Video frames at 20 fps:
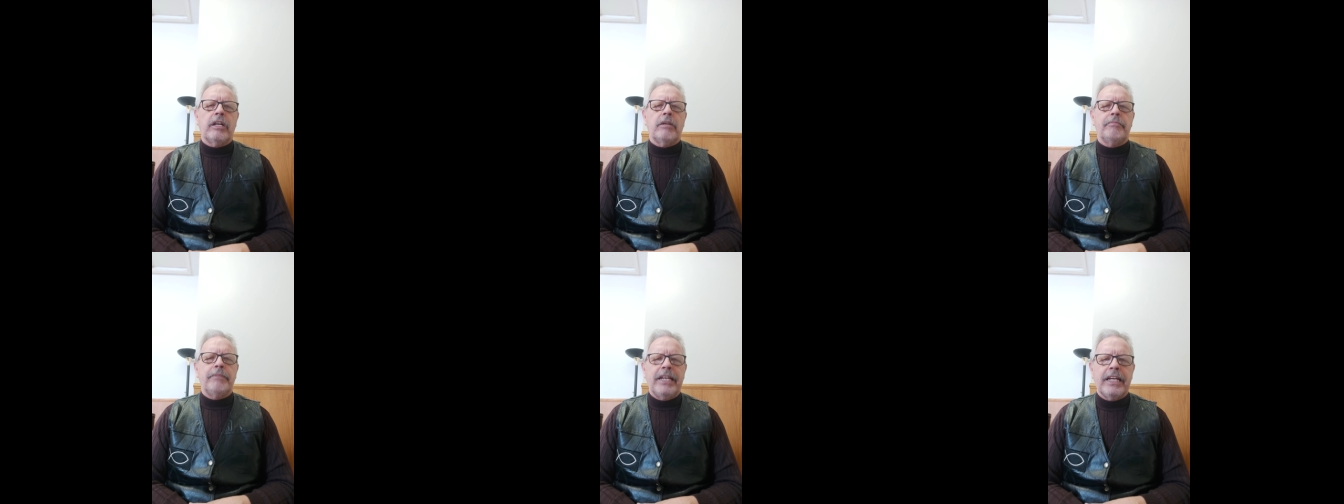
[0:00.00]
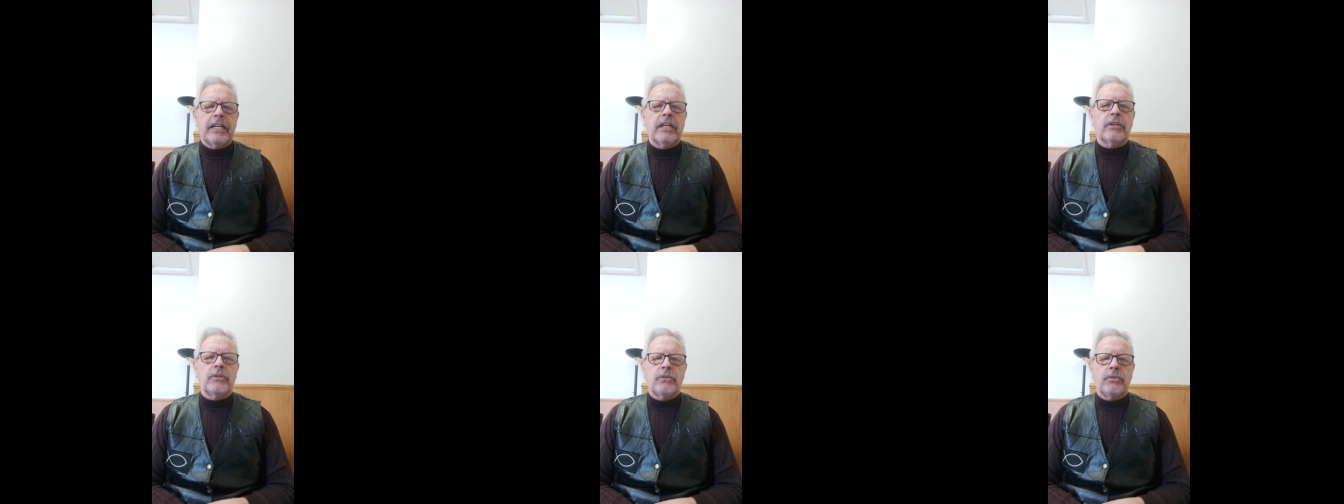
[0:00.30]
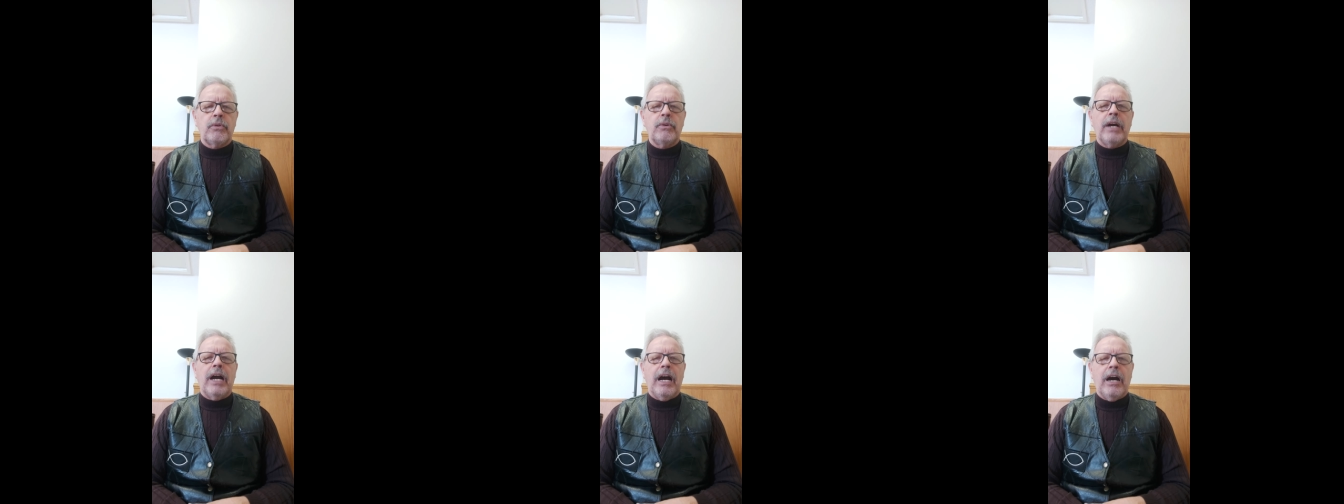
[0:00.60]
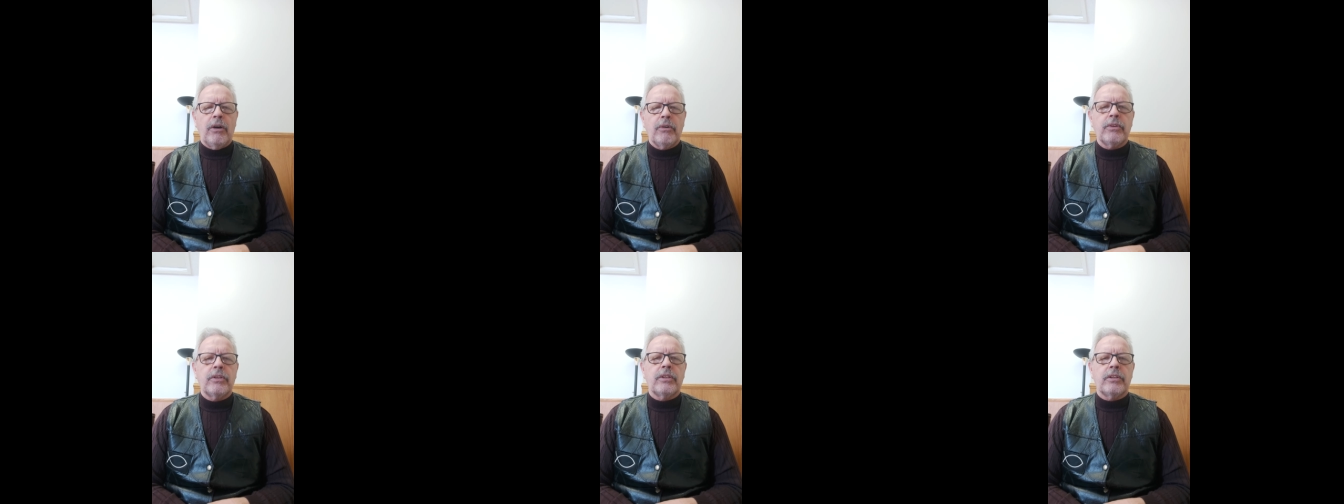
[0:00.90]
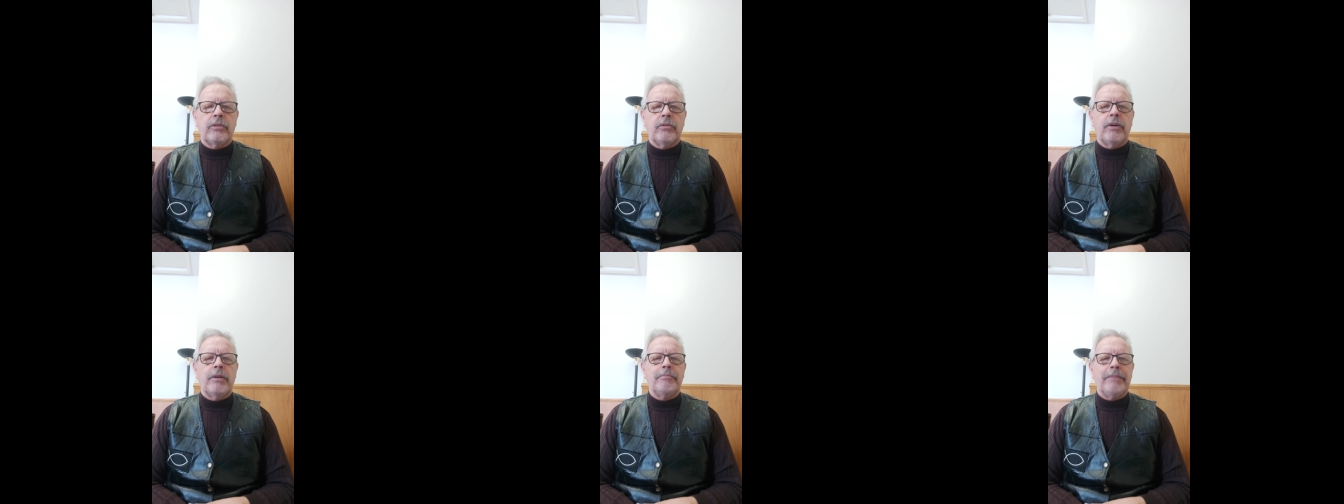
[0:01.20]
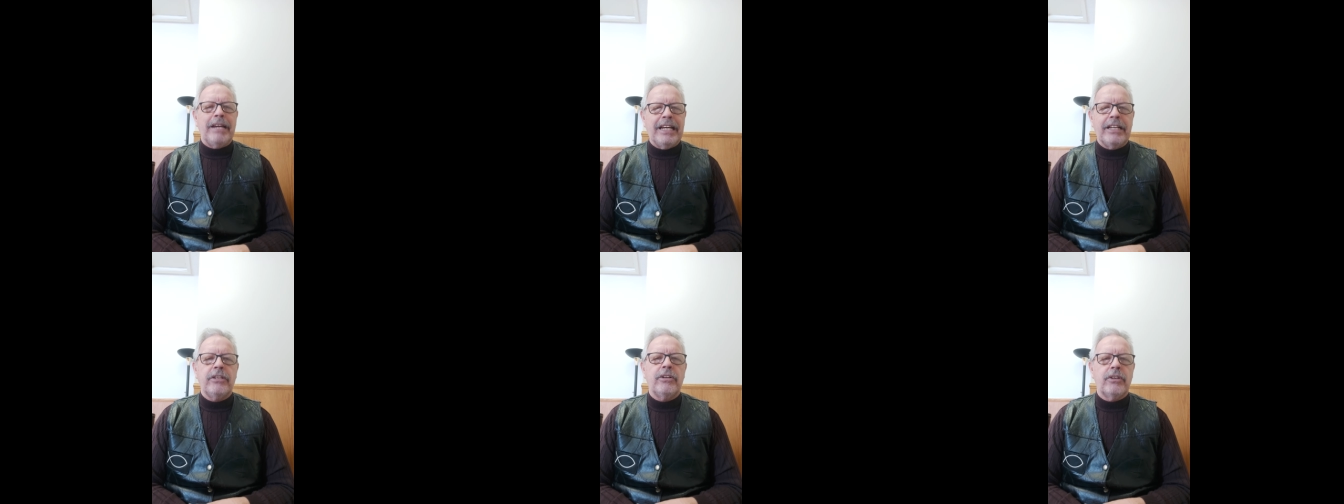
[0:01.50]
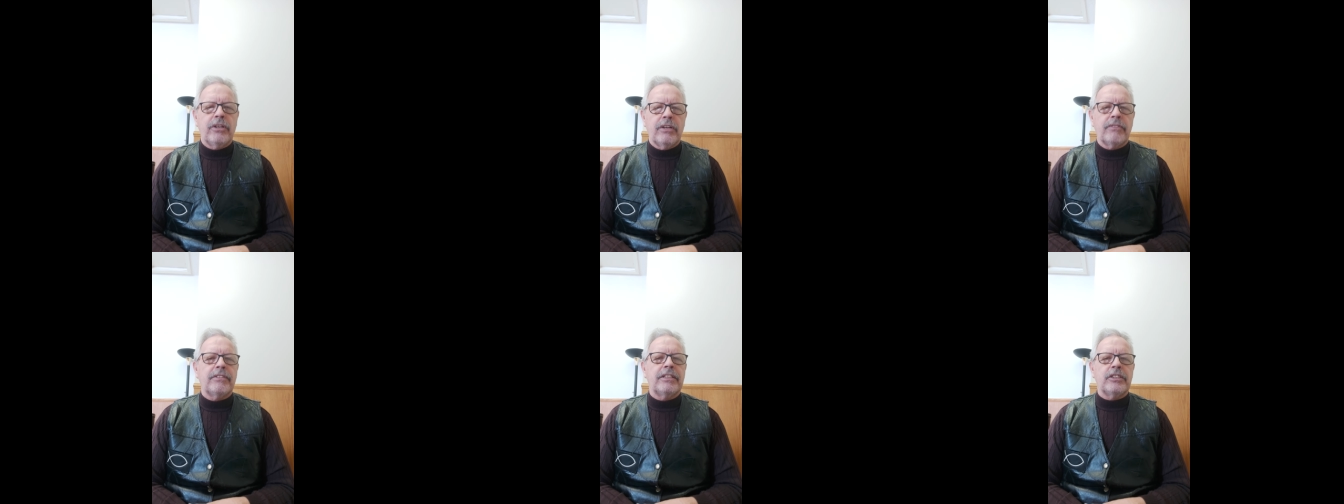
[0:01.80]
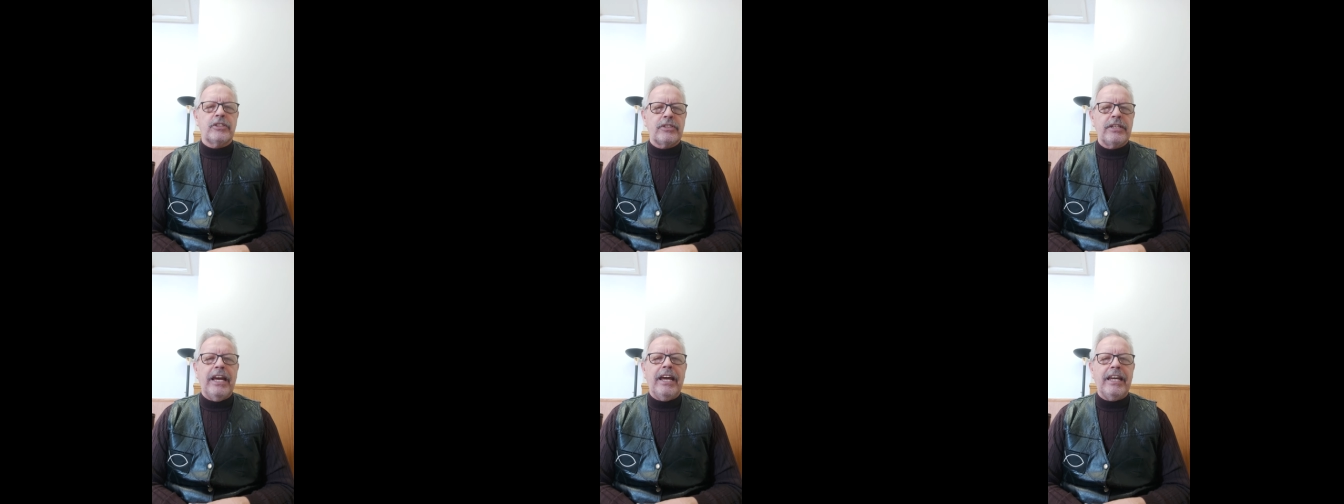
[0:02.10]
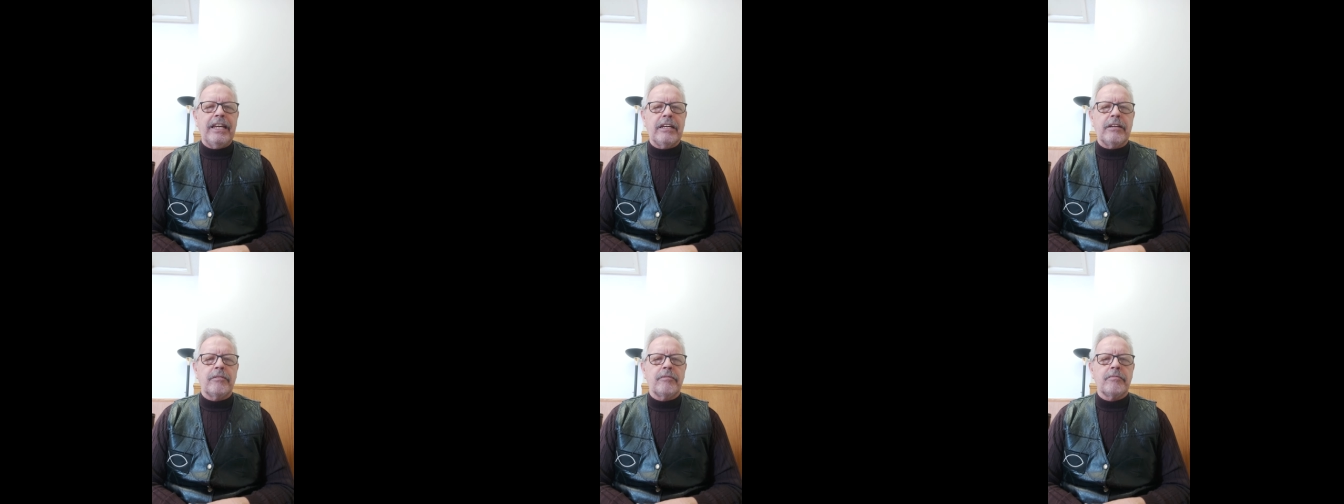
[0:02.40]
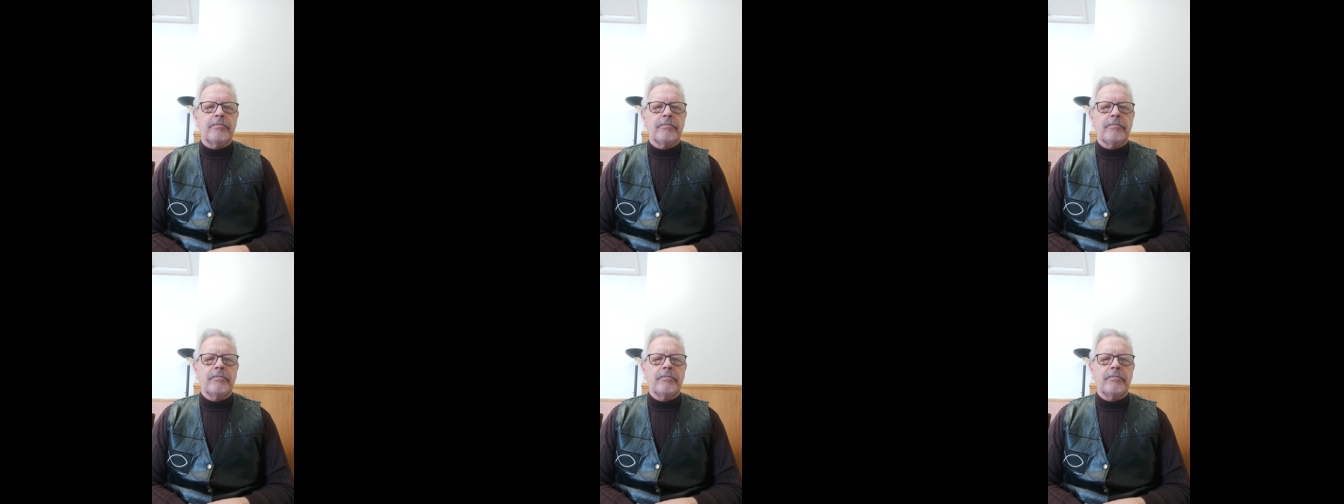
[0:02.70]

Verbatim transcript: to make it throughout the remainder of this day.